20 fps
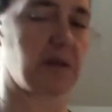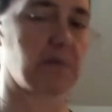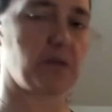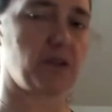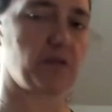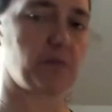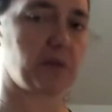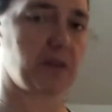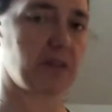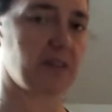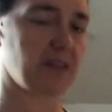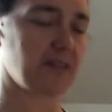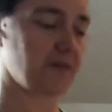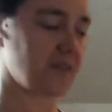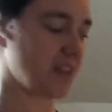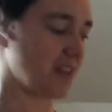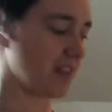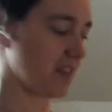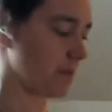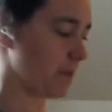main movements of
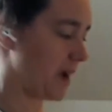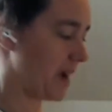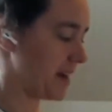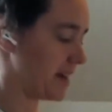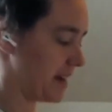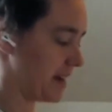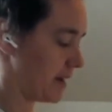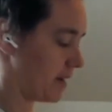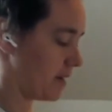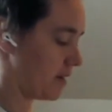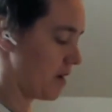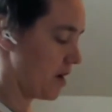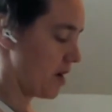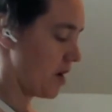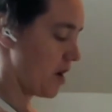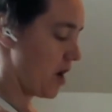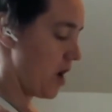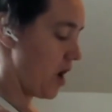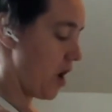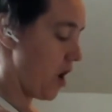the spine here,
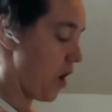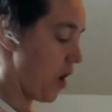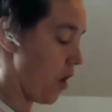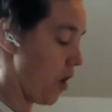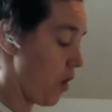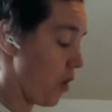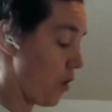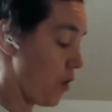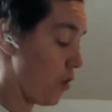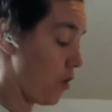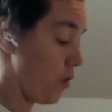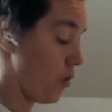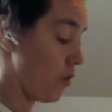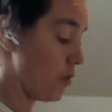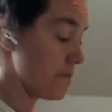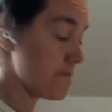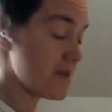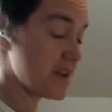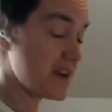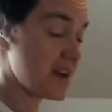
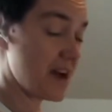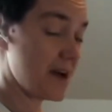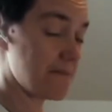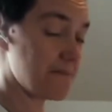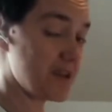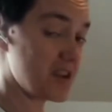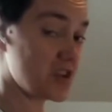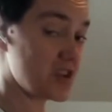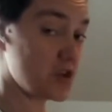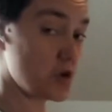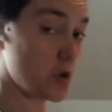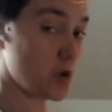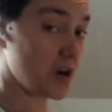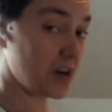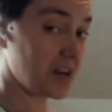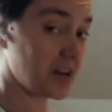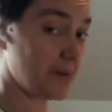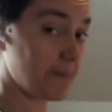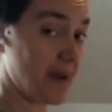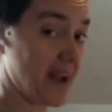open up
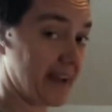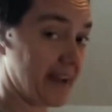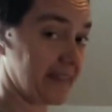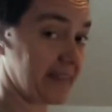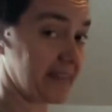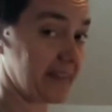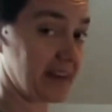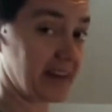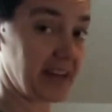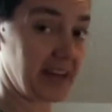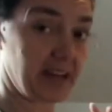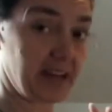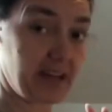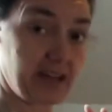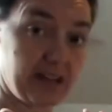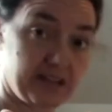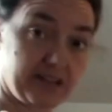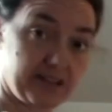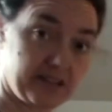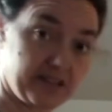your capacity
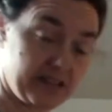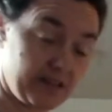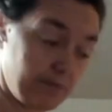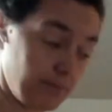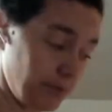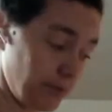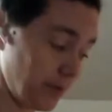to